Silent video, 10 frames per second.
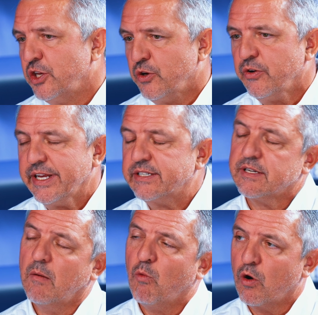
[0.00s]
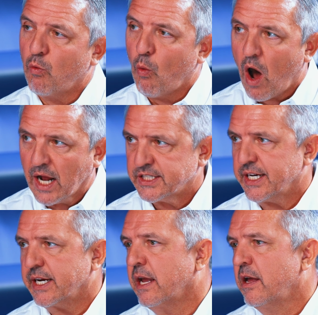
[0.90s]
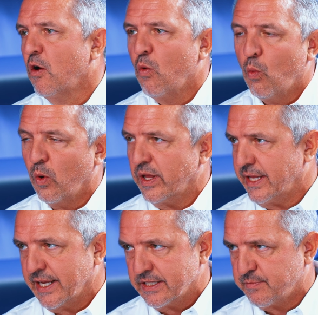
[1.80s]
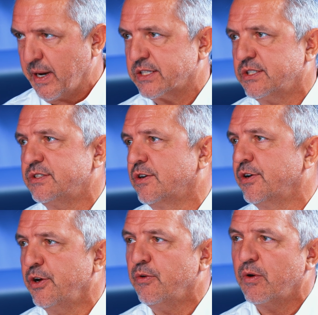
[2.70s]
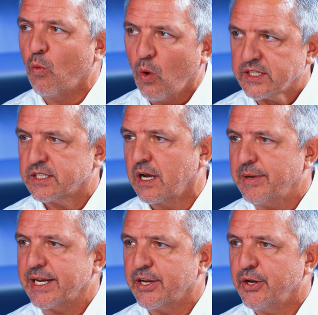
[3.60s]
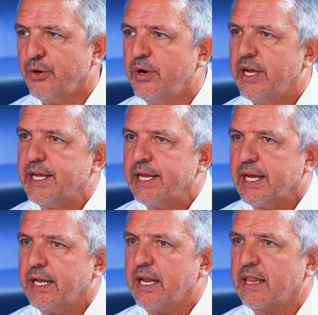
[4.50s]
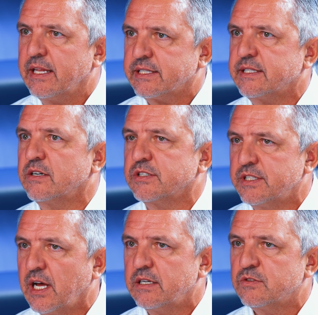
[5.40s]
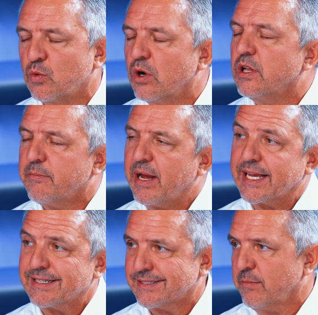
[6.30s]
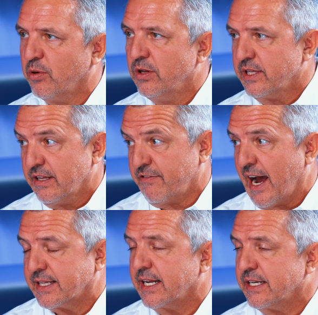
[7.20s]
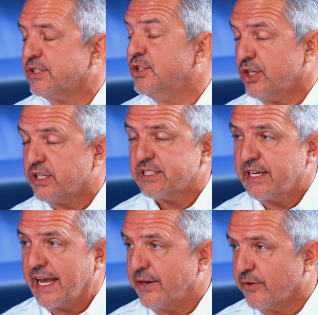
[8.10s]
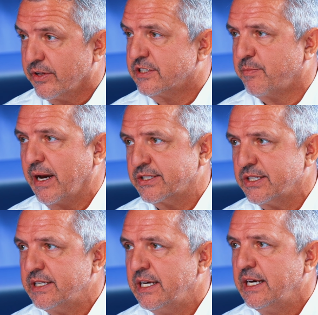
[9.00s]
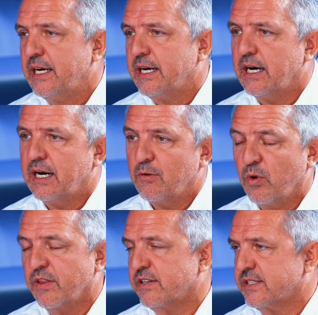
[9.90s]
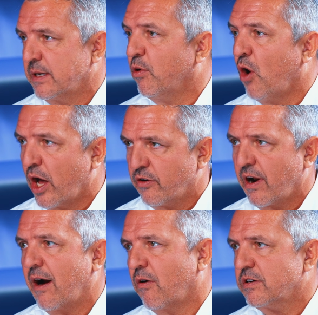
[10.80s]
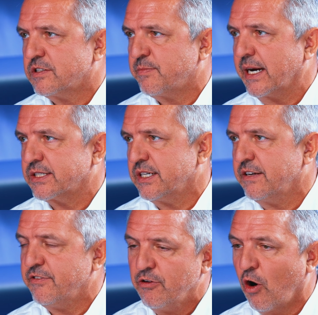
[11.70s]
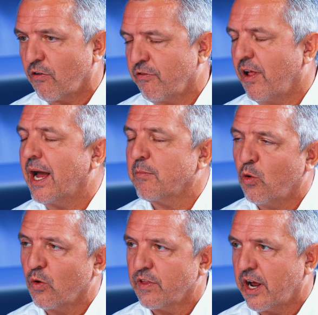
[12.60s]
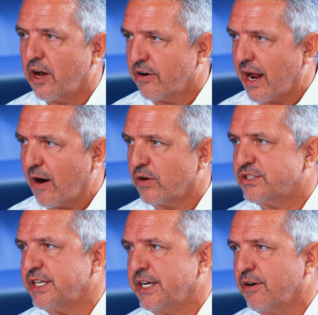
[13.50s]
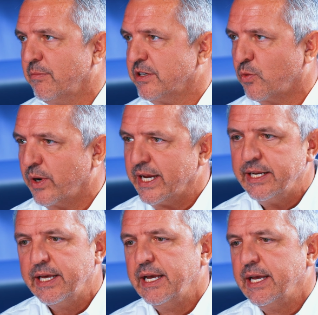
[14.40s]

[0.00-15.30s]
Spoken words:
You need someone watching when the inspections are due and what's coming due. And the Cirrus does really make it simple in the fact that it's just an annual inspection with a simple 100-hour inspection if you are flying more than 100 hours a year in between,